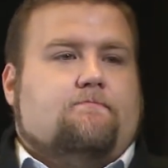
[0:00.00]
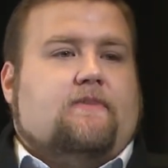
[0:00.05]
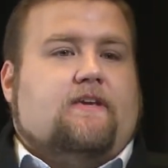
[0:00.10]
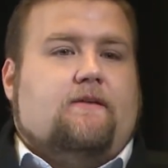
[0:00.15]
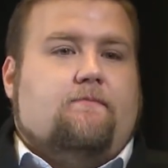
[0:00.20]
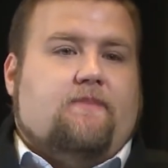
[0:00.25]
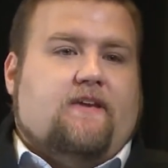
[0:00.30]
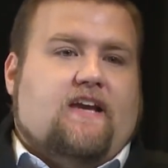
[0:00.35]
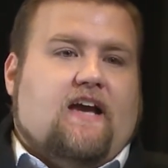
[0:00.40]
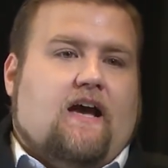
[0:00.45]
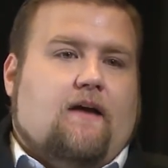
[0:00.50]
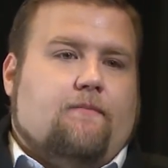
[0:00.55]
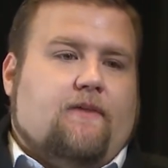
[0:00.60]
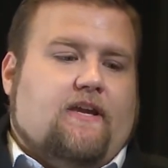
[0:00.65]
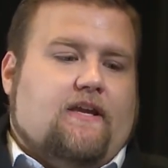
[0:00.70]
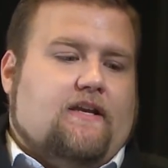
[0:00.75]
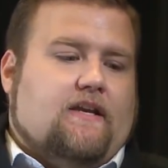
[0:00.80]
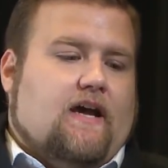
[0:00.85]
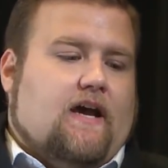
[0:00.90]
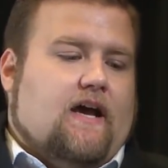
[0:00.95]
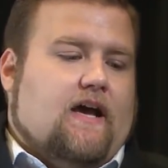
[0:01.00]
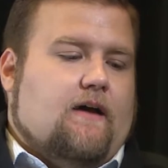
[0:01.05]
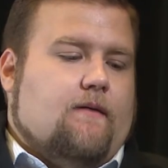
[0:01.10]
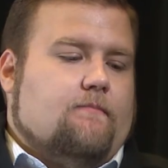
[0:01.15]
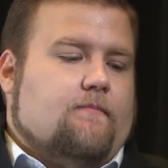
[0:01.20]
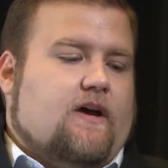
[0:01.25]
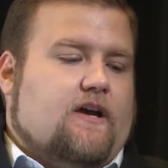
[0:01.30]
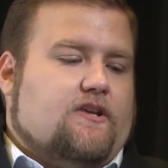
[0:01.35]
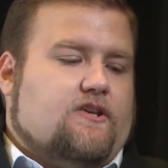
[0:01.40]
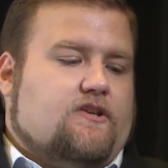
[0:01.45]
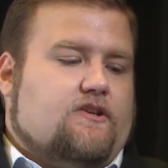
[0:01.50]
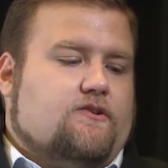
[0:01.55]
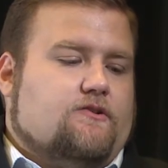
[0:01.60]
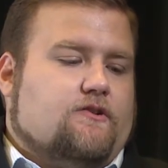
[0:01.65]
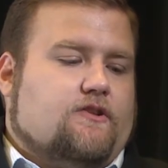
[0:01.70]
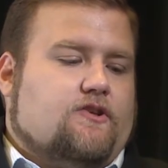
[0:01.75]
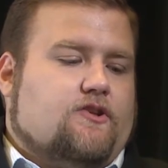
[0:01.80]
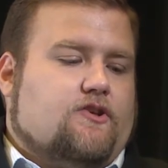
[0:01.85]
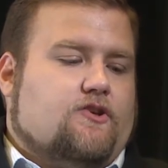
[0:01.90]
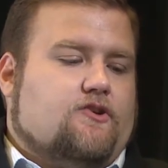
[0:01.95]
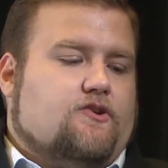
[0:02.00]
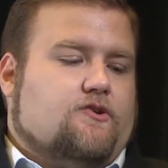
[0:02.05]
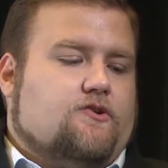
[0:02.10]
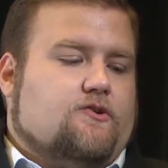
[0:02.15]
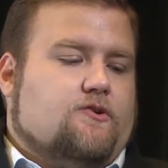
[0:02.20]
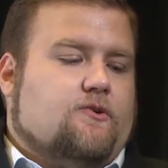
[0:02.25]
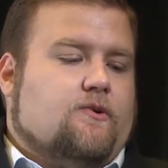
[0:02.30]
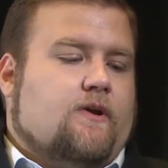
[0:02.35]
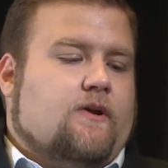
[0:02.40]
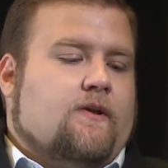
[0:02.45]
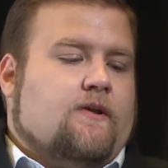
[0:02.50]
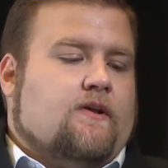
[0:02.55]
me becoming a youth who,